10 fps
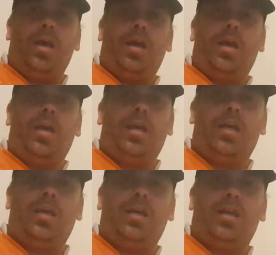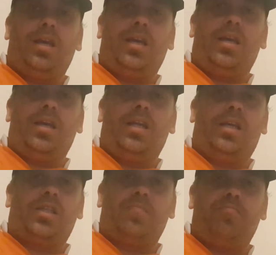He
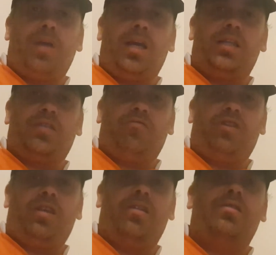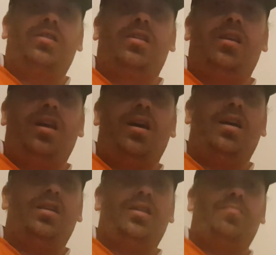does amazing videos.
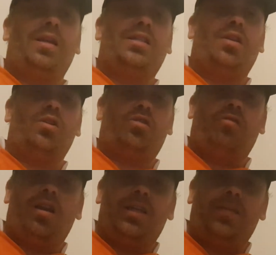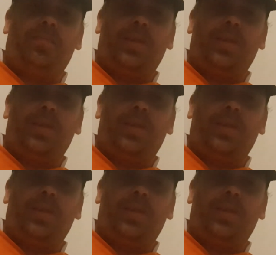Based in Australia.